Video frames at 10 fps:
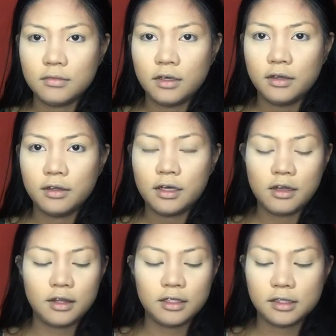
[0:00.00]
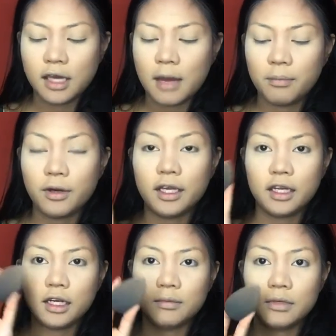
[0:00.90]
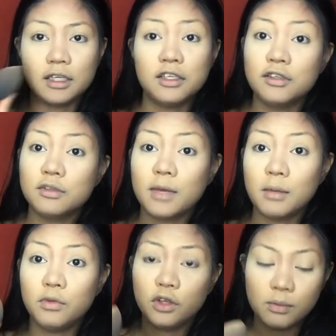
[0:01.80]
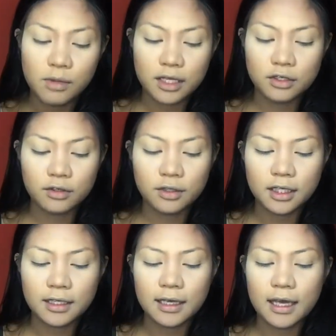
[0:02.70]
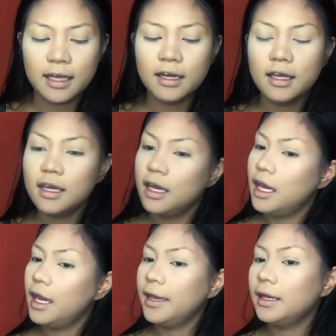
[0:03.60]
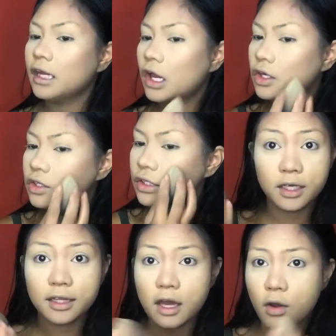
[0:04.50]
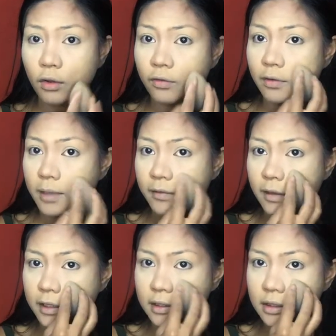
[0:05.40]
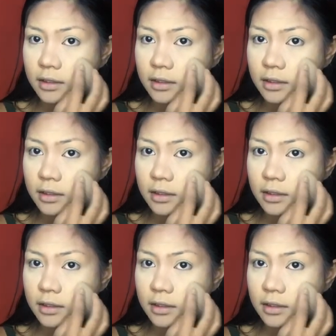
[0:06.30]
on this cap right here, and I'm gonna use my beauty blender again and just putting that all over my face.